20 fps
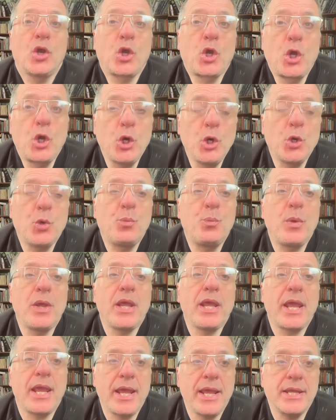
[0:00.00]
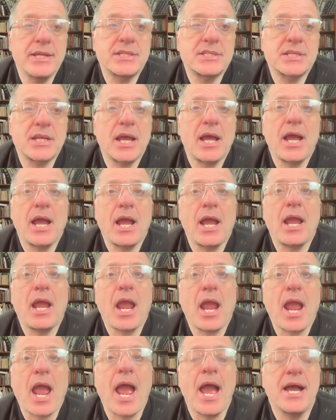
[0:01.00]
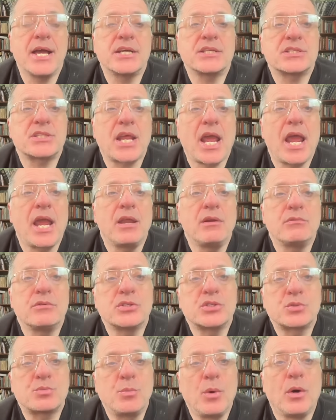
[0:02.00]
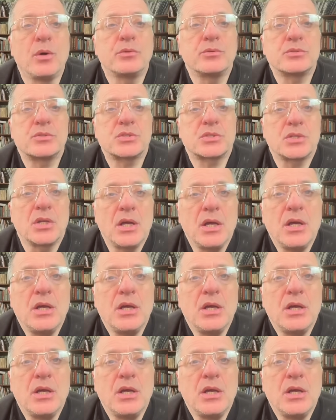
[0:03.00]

could be hit as a response